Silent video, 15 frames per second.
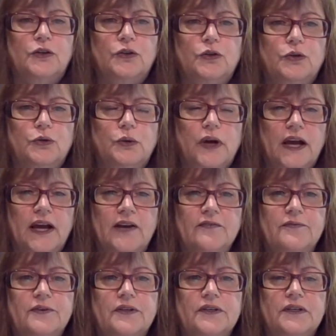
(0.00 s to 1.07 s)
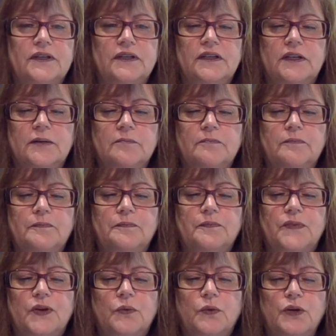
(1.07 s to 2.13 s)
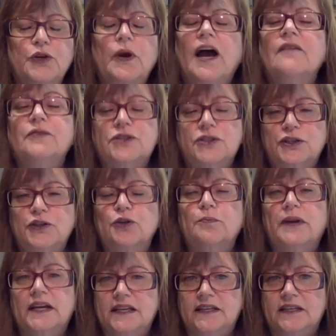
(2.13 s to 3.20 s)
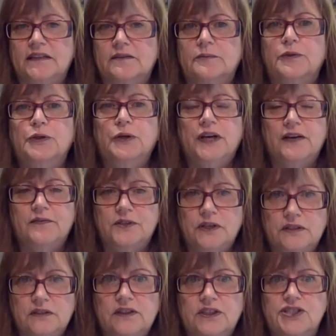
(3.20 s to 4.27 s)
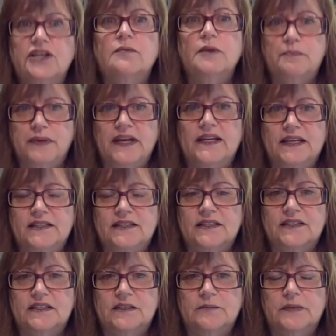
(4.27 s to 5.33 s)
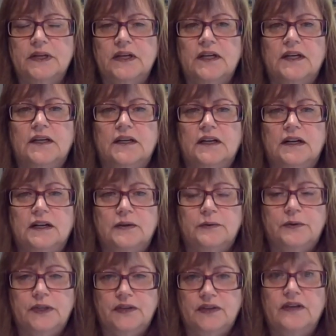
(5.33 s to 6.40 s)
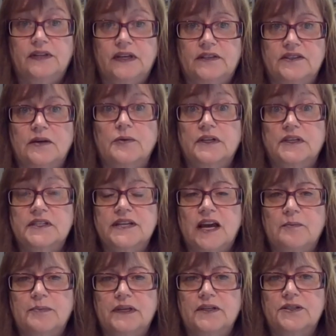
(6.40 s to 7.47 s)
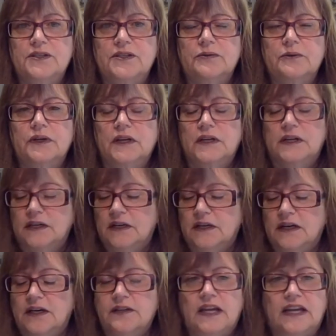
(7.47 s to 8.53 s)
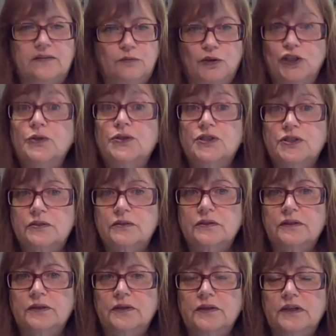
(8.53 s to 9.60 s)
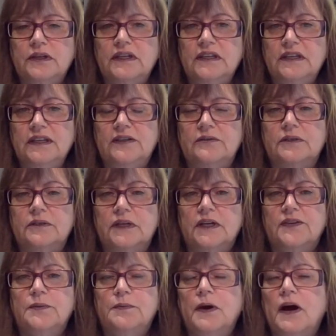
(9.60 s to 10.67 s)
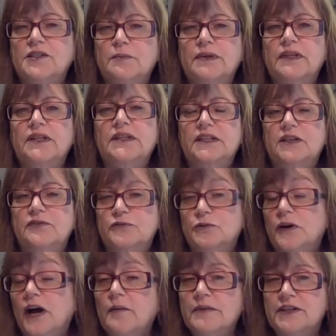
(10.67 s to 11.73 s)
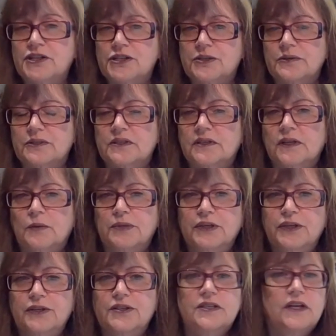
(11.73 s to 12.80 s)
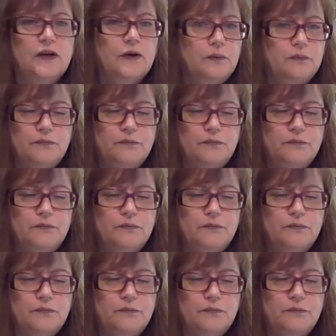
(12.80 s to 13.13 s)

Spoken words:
You have, when you have secure banking, when you have a legitimate banking system that someone can tap into, it reduces the possibility of crime issues, because